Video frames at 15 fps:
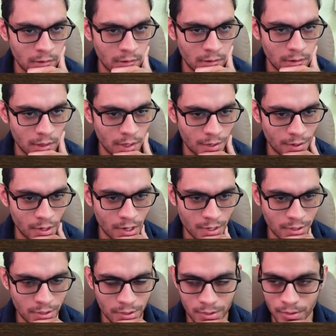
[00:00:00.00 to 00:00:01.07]
I
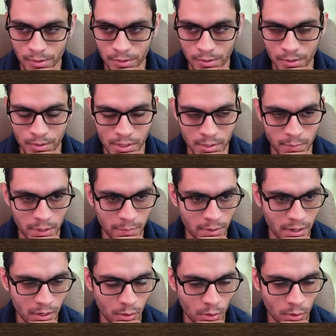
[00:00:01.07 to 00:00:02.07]
realize this might be a good